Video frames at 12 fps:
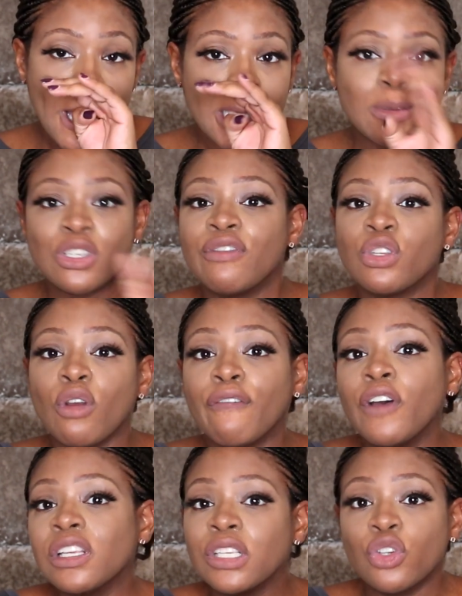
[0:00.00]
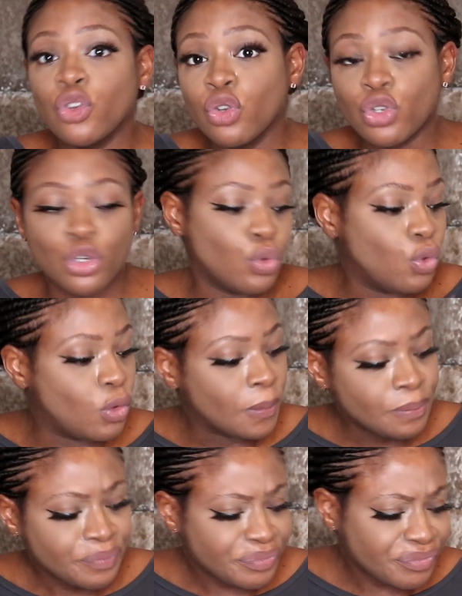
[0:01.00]
especially if it's your first and you're not sure.
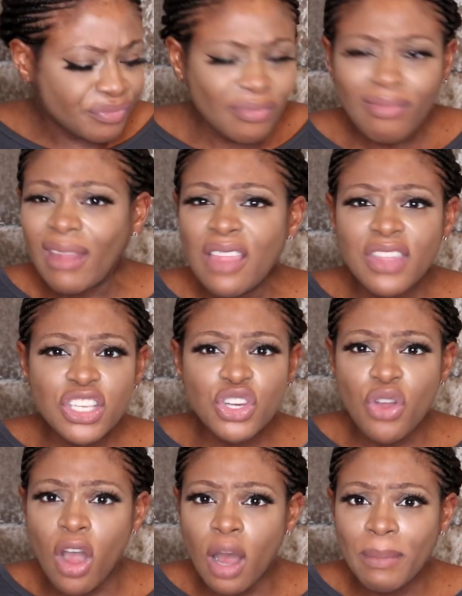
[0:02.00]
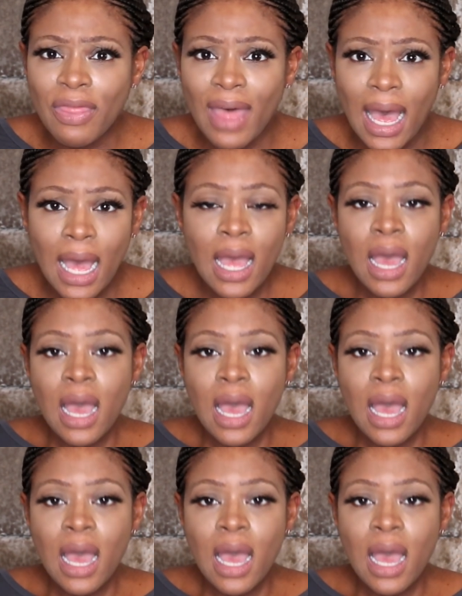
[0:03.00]
There's no harm in that.